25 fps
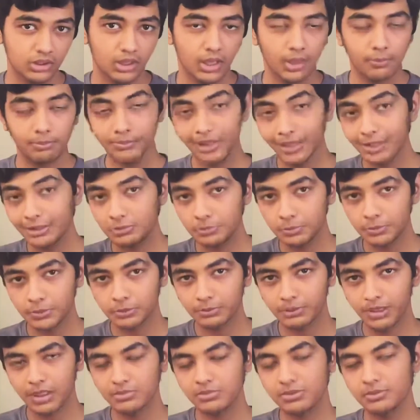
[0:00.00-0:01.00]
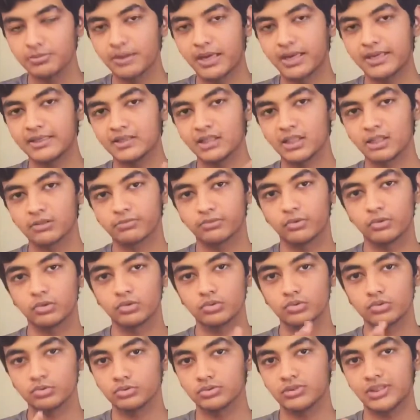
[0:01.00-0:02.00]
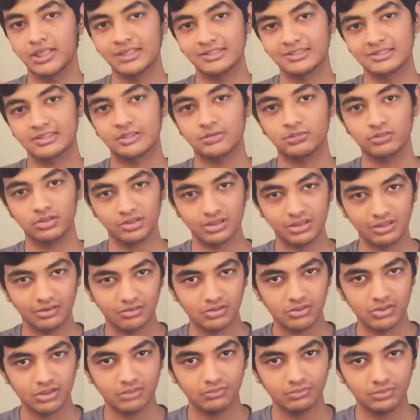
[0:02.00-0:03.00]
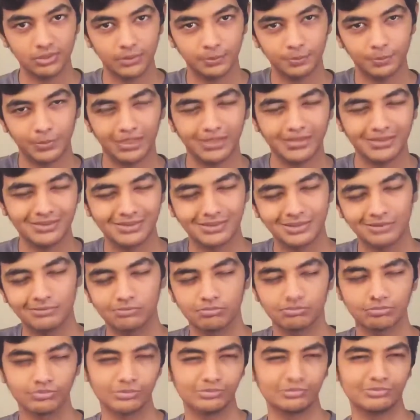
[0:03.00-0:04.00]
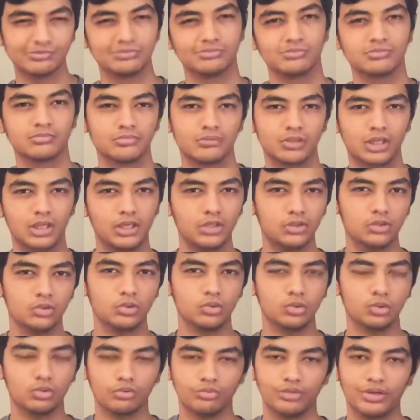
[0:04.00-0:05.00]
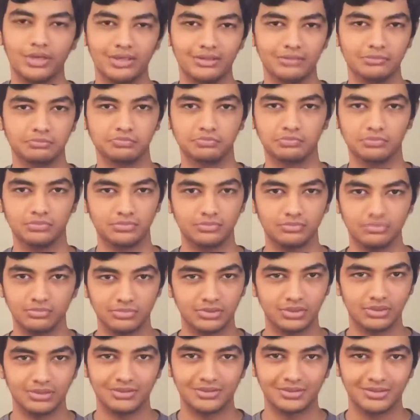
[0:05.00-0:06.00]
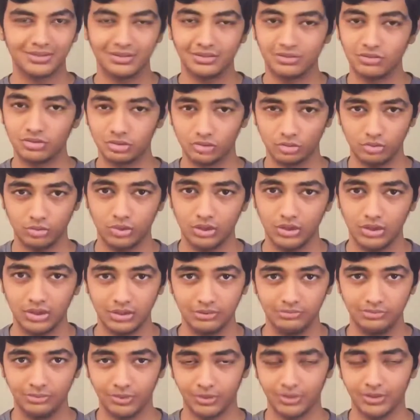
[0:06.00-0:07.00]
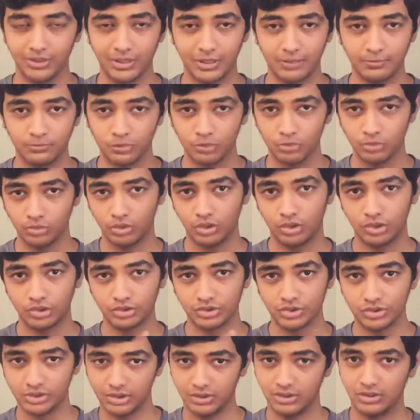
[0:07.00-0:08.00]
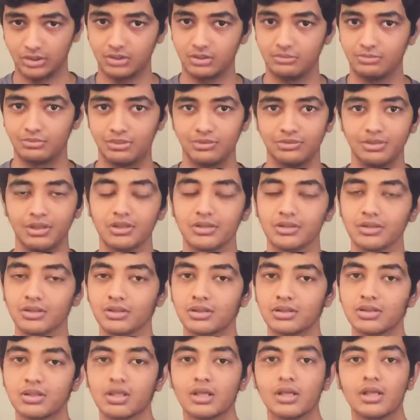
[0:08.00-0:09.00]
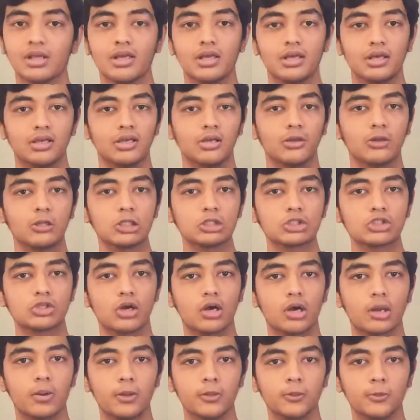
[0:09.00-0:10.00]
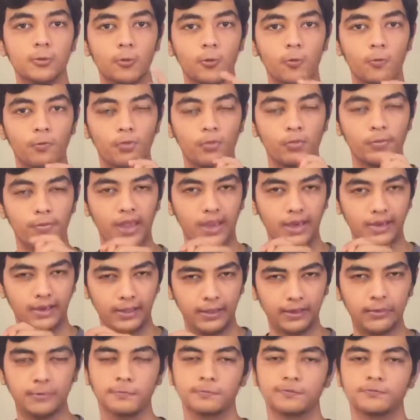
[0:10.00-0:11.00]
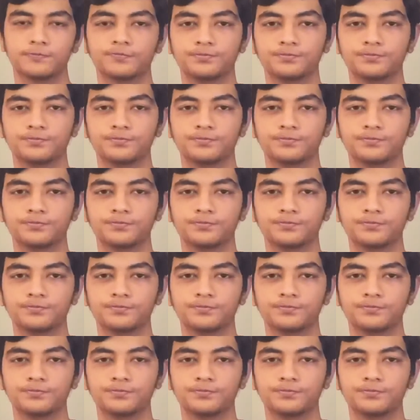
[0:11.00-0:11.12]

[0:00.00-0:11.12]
Many people might be buying this phone to test out the 7 Gen 1, but I don't know why this is too early for them to launch this devices. Now let's talk about the Oppo Pad Air.